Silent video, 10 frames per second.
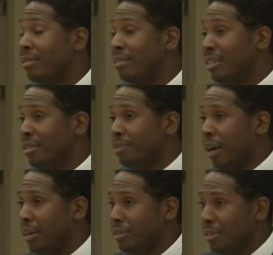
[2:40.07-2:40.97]

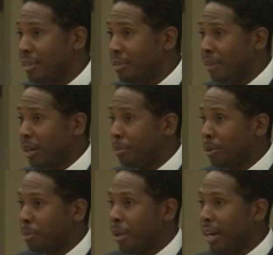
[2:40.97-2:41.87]
incentivizing the
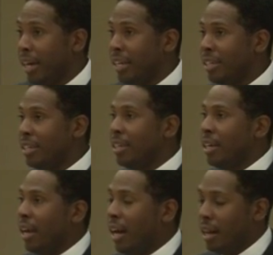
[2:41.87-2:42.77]
developer to pay,
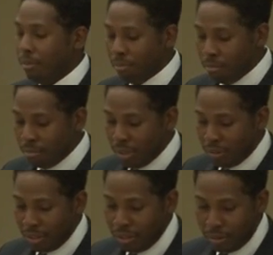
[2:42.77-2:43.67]

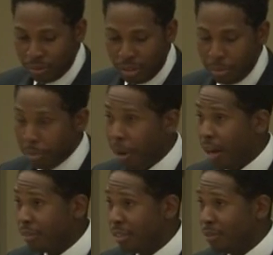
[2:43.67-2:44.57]
incentives can be
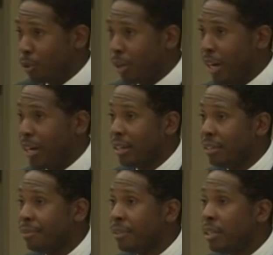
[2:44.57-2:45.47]
positive or
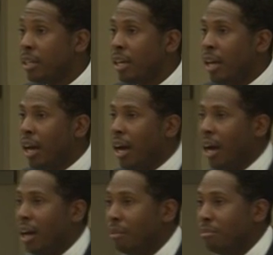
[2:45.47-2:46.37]
negative.
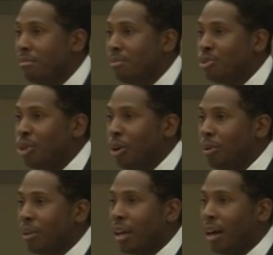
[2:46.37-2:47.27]

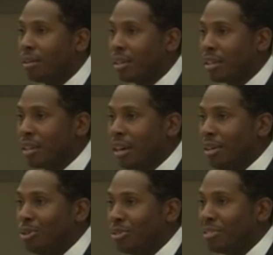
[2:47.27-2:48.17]
So I'll
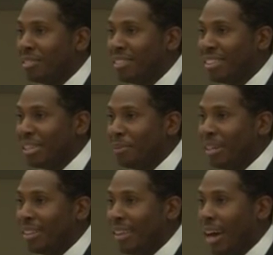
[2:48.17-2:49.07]
kind of just leave it
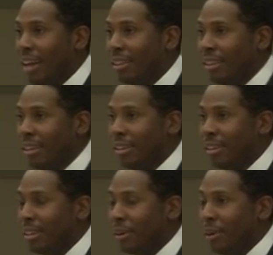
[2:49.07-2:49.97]
at
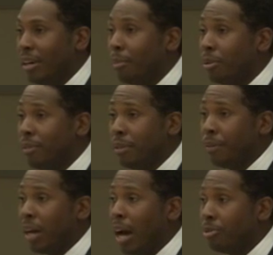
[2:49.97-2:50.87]
that there are a number of
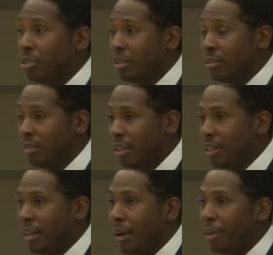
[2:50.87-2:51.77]
different options that
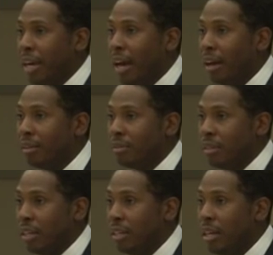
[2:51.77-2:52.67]
the county has
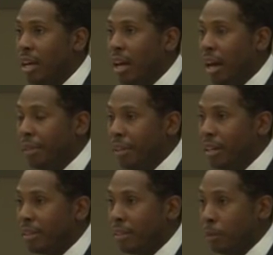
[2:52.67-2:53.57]
that I
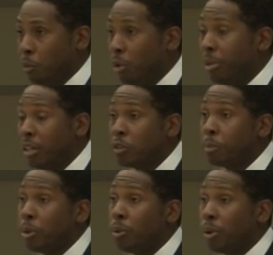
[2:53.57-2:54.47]
think will be
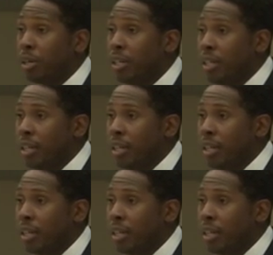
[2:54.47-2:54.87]
explored